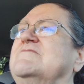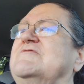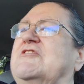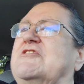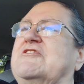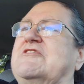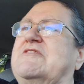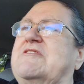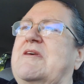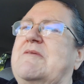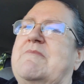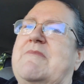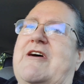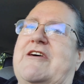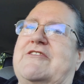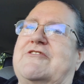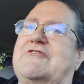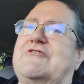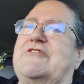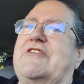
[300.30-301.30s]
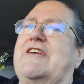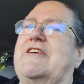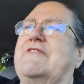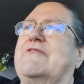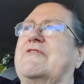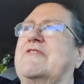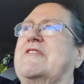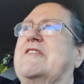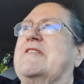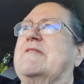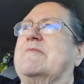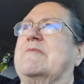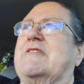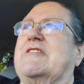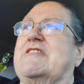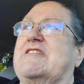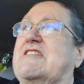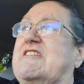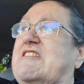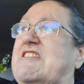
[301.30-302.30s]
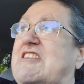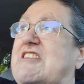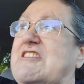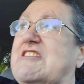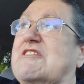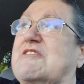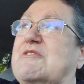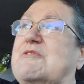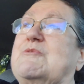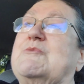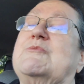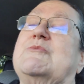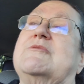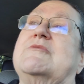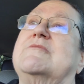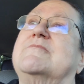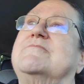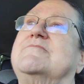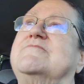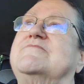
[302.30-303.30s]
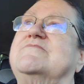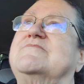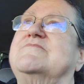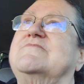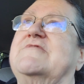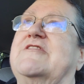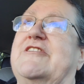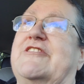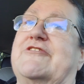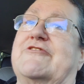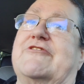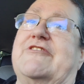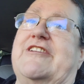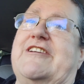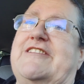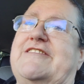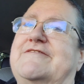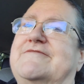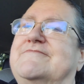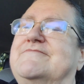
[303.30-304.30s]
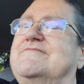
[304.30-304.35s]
just say Master D for him because it's his school, literally.